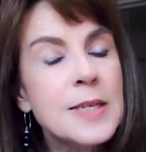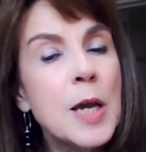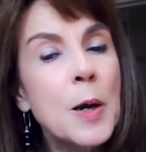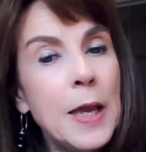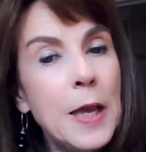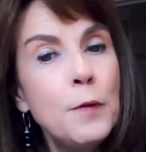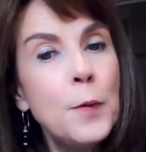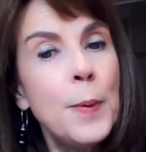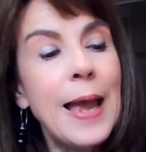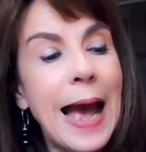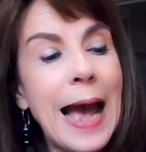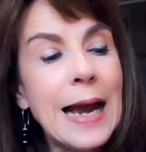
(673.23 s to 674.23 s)
So if
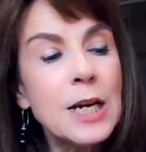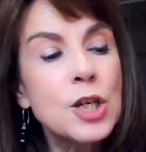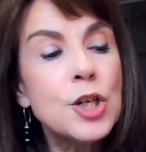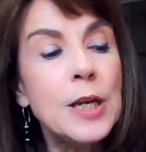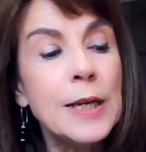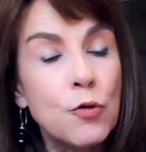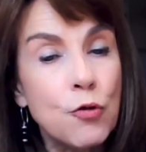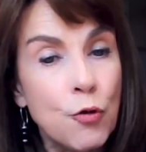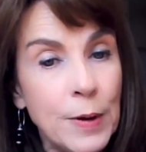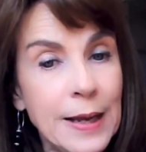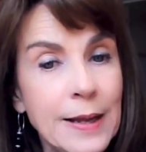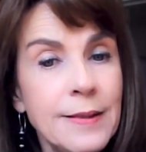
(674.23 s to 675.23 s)
we actually
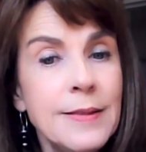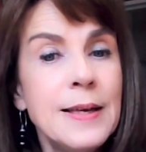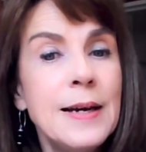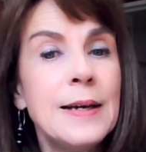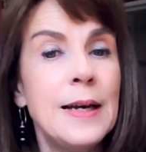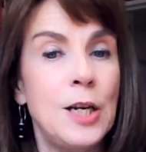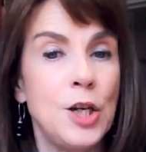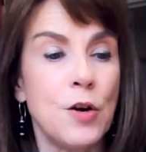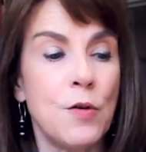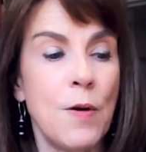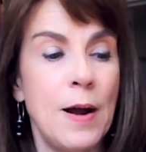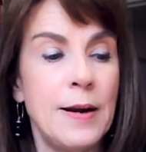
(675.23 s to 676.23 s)
treat the
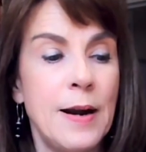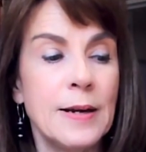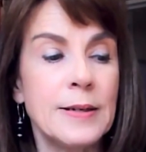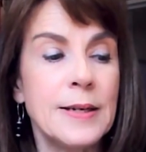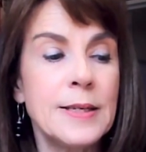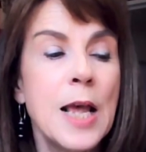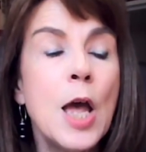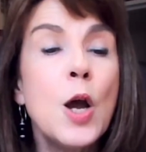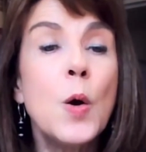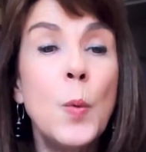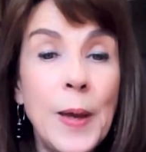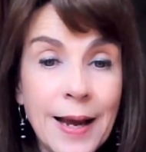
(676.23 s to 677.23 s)
allergic rhinitis,
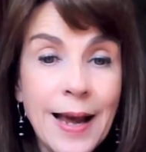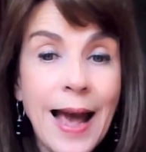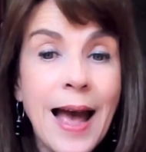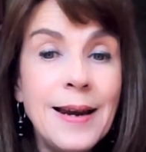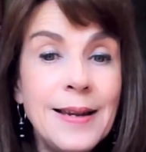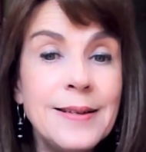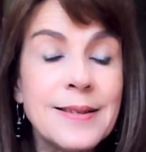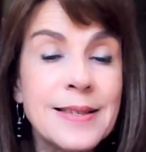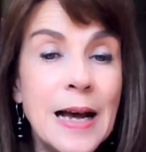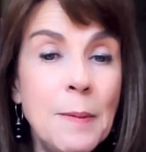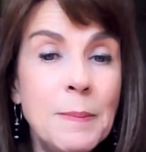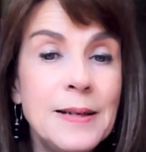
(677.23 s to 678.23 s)
we can, in
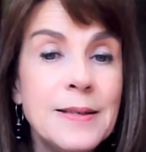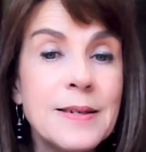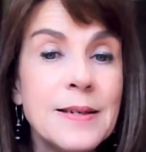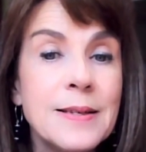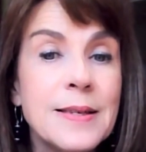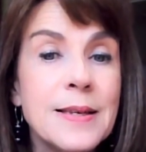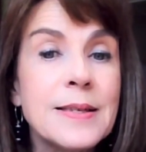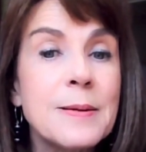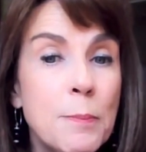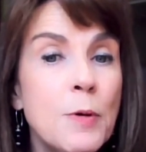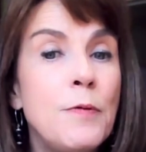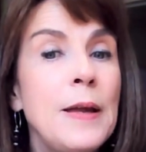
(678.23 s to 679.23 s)
some instances,
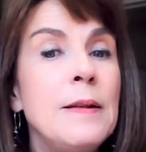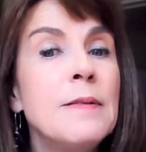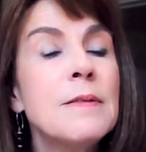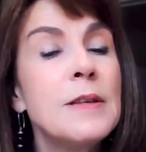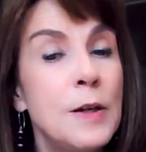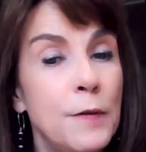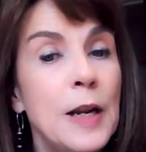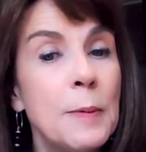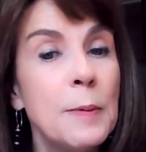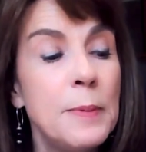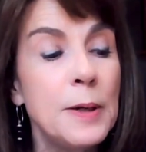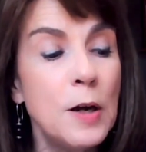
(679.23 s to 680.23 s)
prevent the
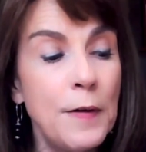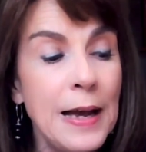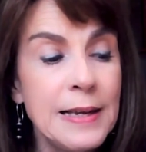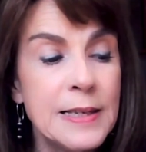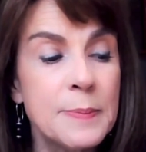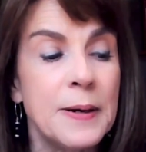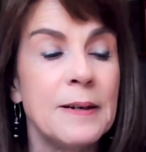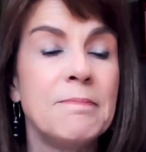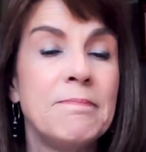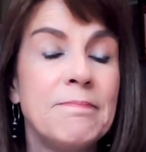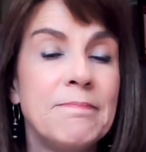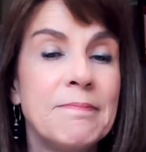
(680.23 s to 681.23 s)
development of asthma.
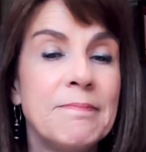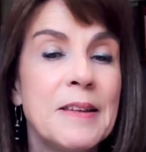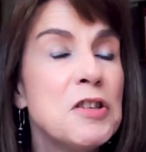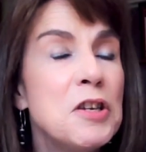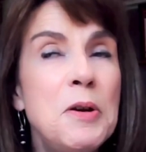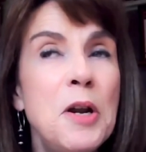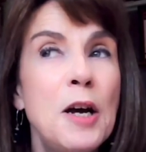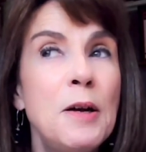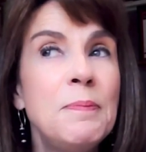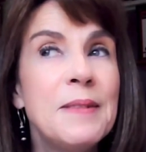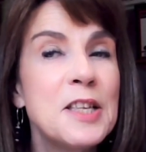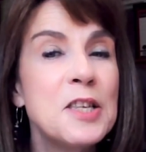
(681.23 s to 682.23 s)
So no,
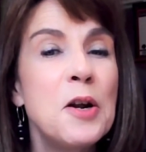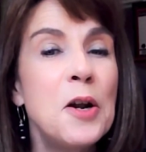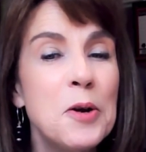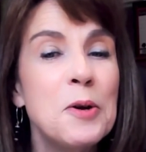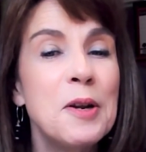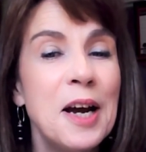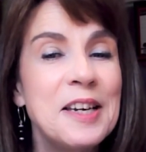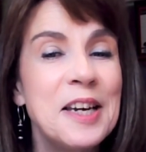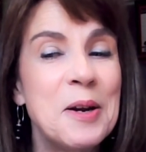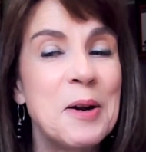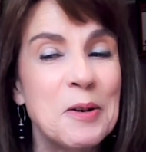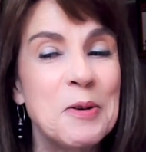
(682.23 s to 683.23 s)
it's not a good idea
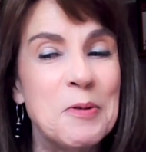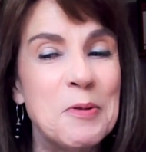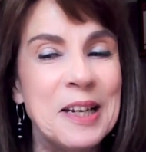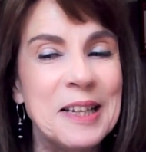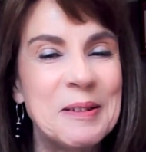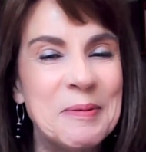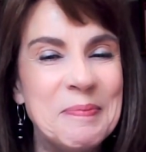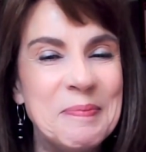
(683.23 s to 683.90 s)
not to treat.